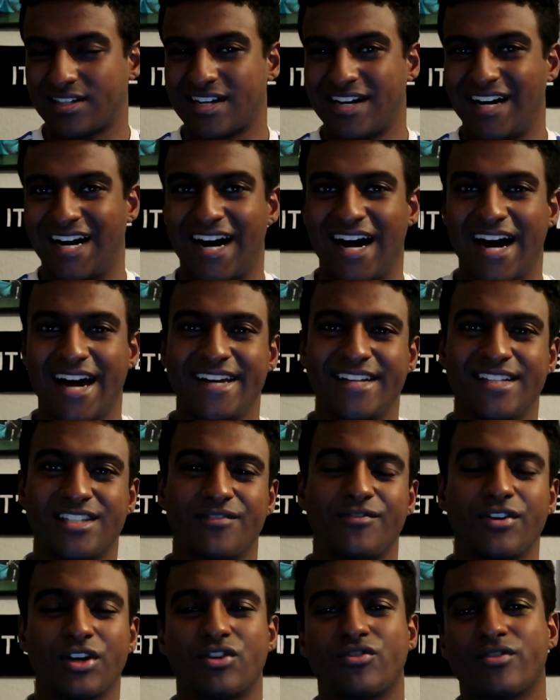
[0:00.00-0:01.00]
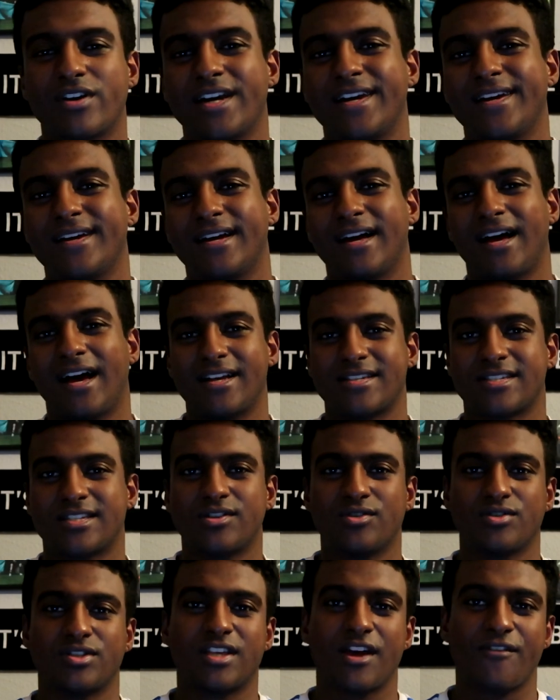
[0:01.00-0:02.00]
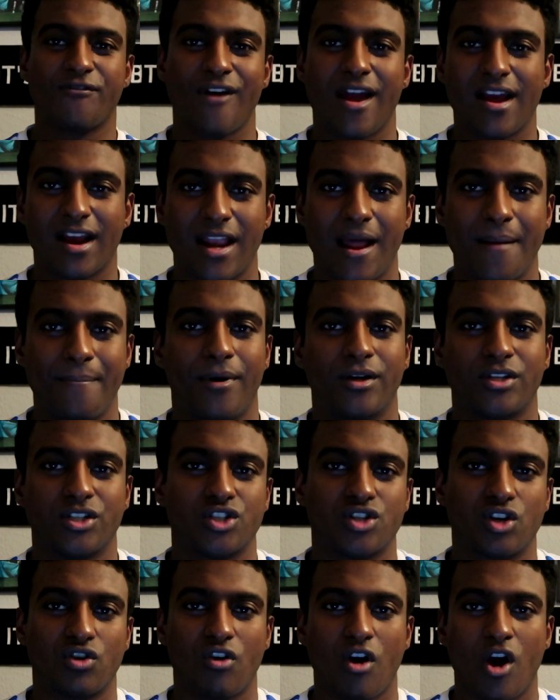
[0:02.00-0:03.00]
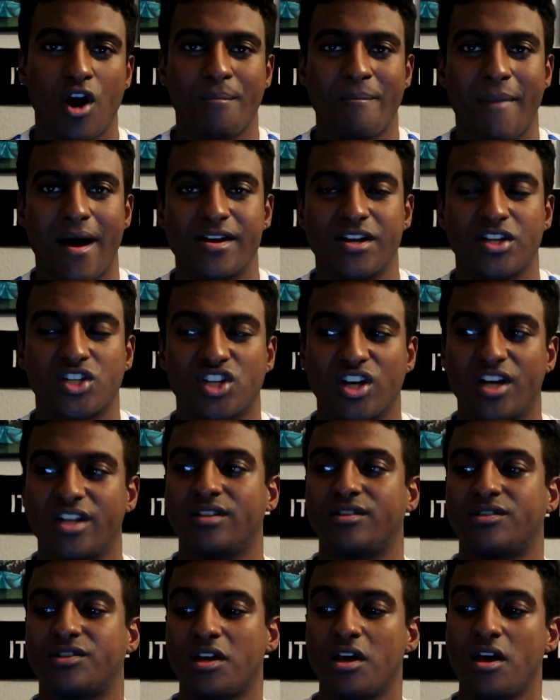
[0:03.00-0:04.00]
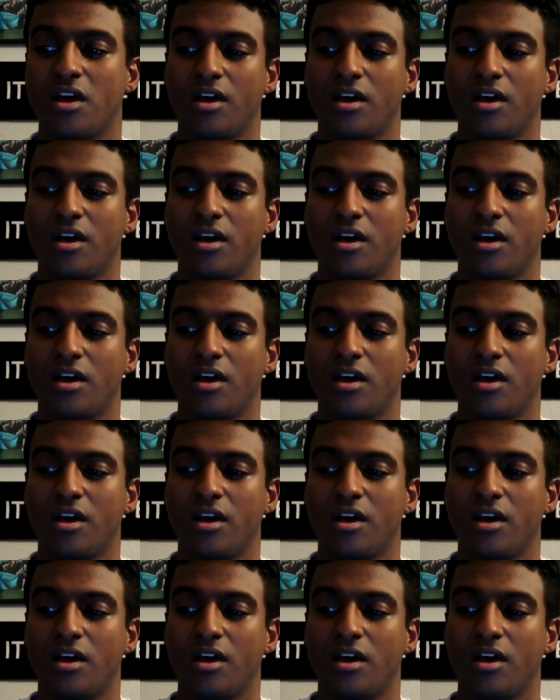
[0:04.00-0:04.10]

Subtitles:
Kind of agree. I still say Frank Lampard is a growing manager, and